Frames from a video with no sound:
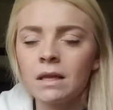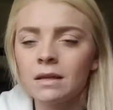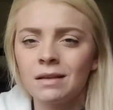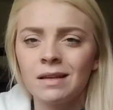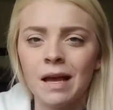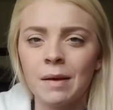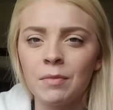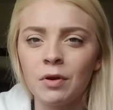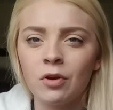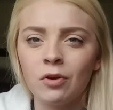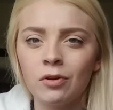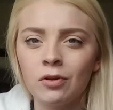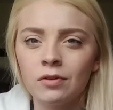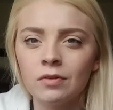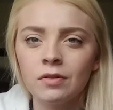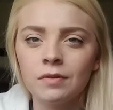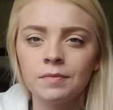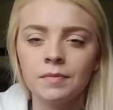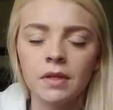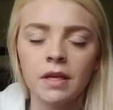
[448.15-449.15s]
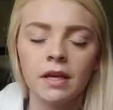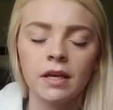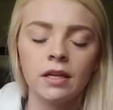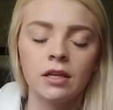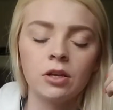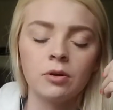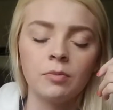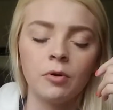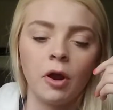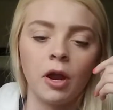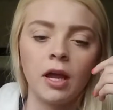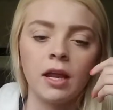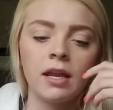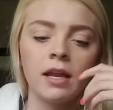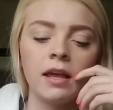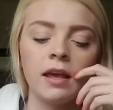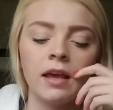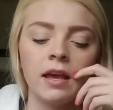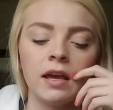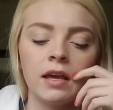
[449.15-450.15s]
chemical in your brain,
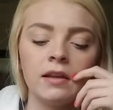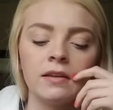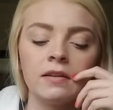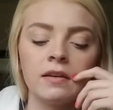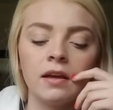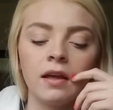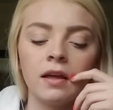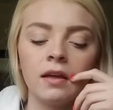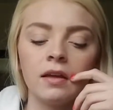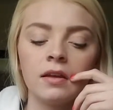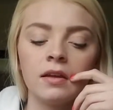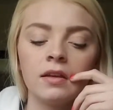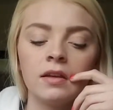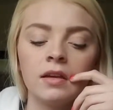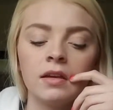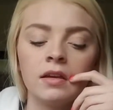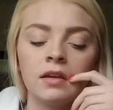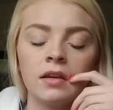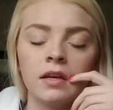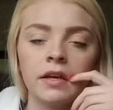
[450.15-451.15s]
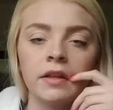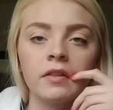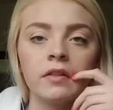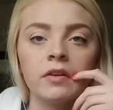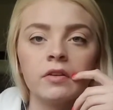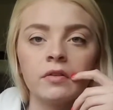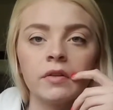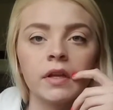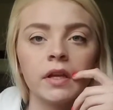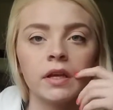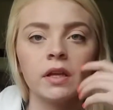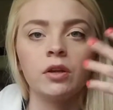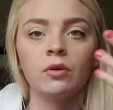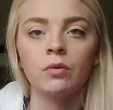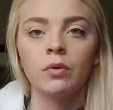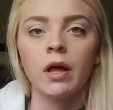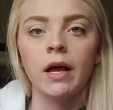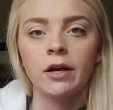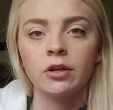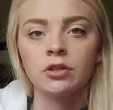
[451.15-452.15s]
and it literally, you
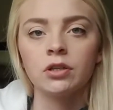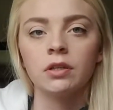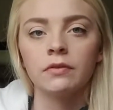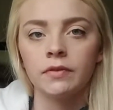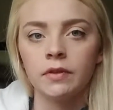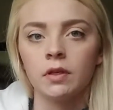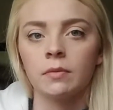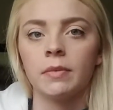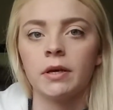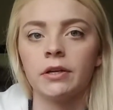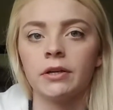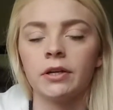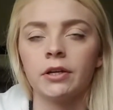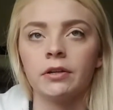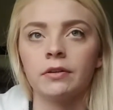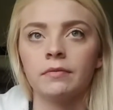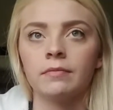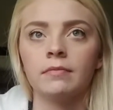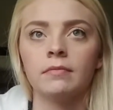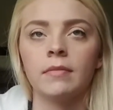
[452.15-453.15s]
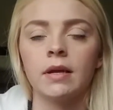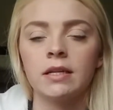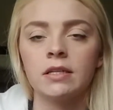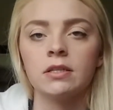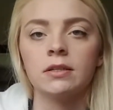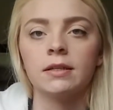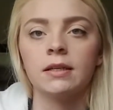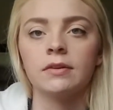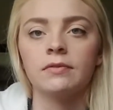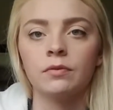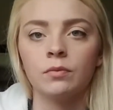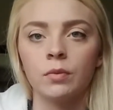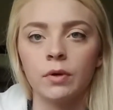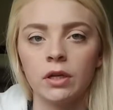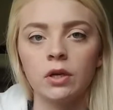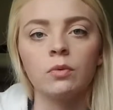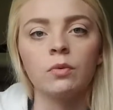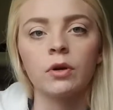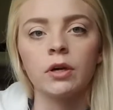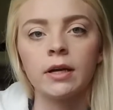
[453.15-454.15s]
will actually feel better mentally when
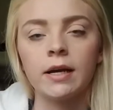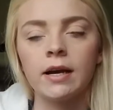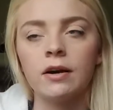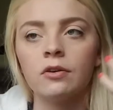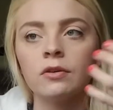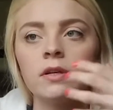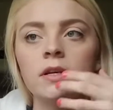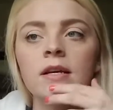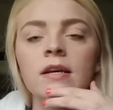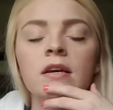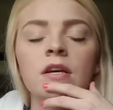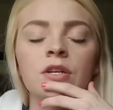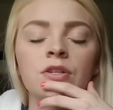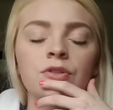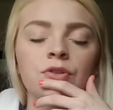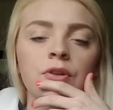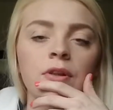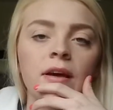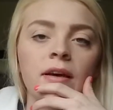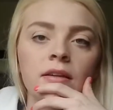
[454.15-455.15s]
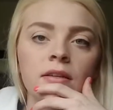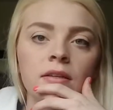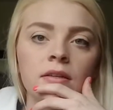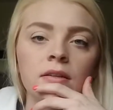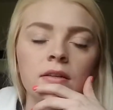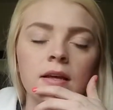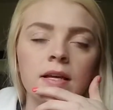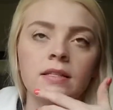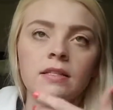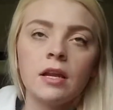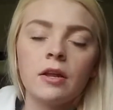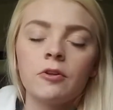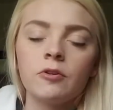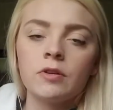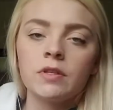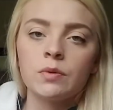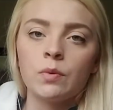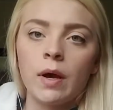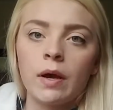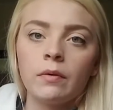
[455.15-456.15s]
you work out. So that's another
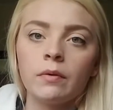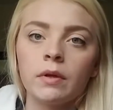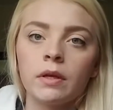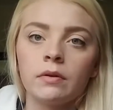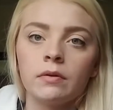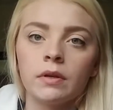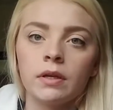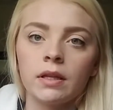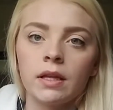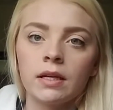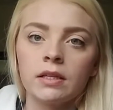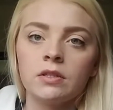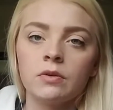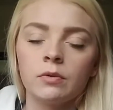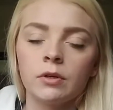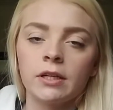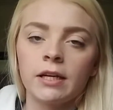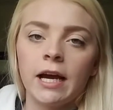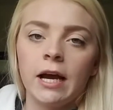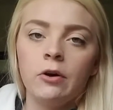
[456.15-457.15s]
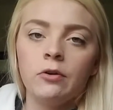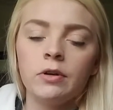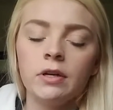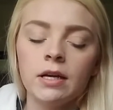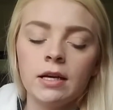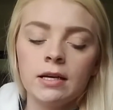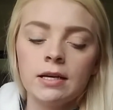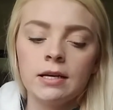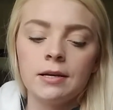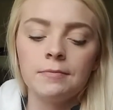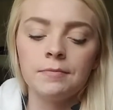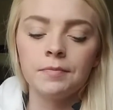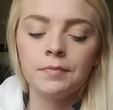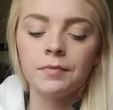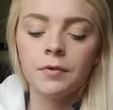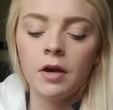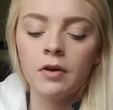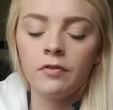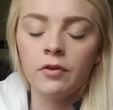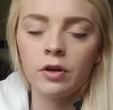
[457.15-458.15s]
reason why I really, really like to work out,
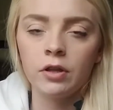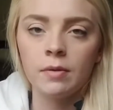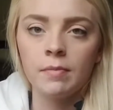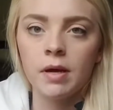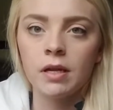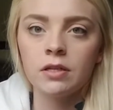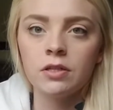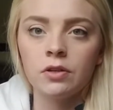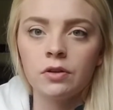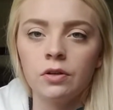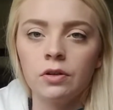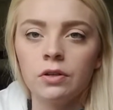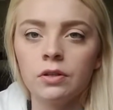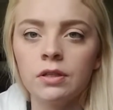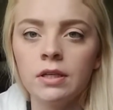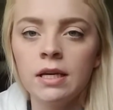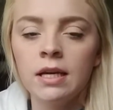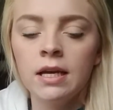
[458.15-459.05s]
for the mental